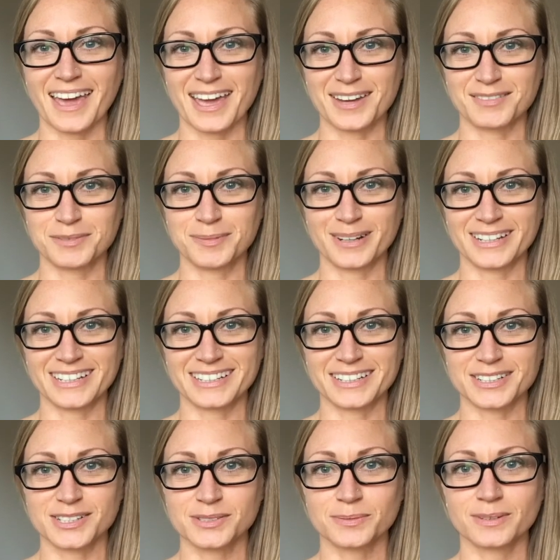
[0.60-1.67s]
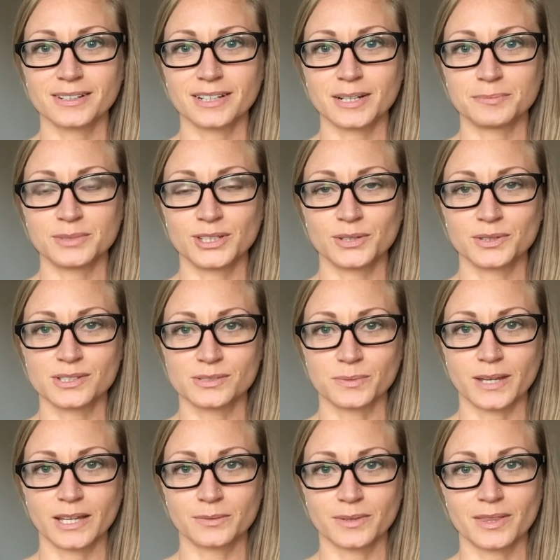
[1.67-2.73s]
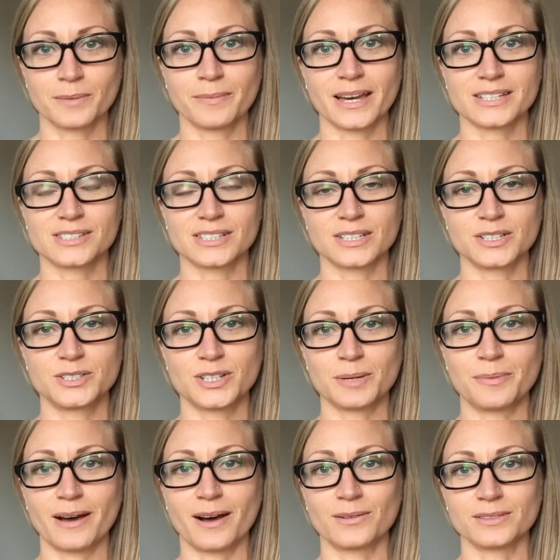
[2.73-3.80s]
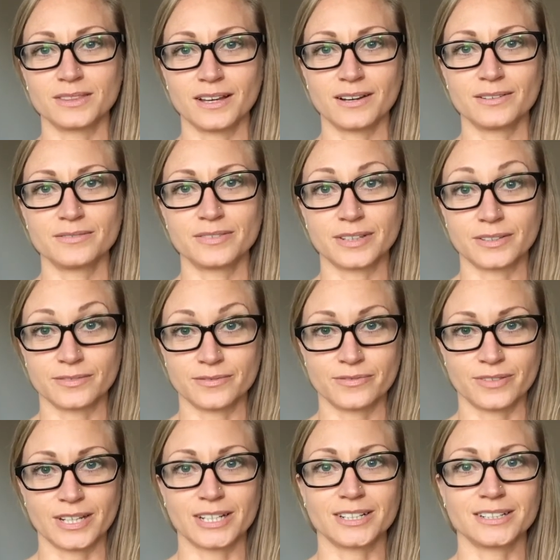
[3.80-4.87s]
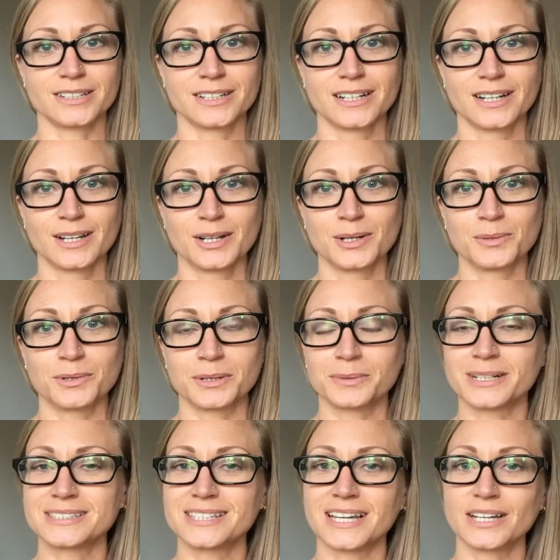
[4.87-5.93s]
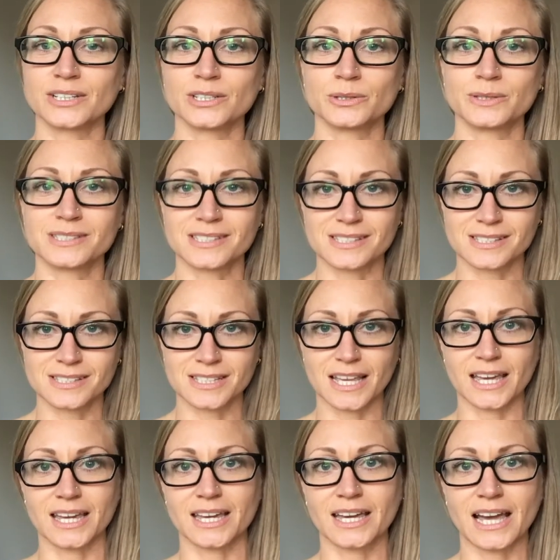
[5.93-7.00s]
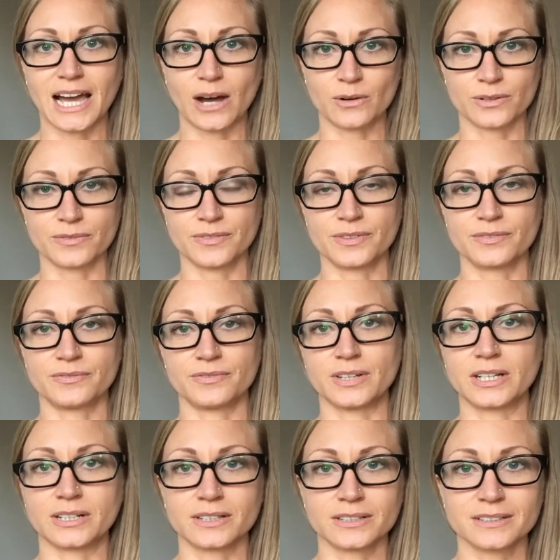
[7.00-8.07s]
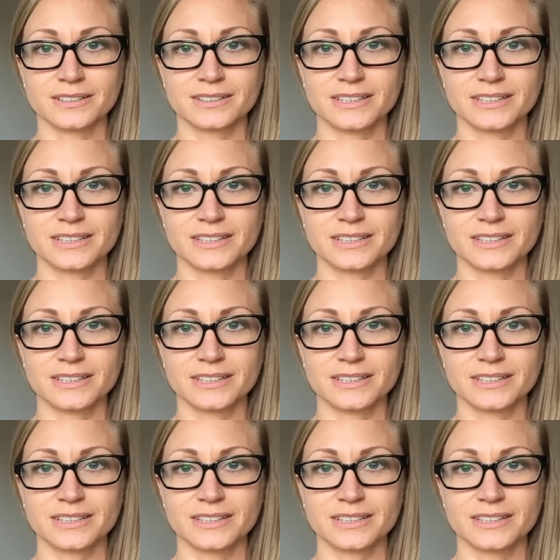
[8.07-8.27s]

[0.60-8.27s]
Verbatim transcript: Hey everybody, I just want to come to you this weekend with a message about love and fear. What I want to tell you is to stay out of the fear.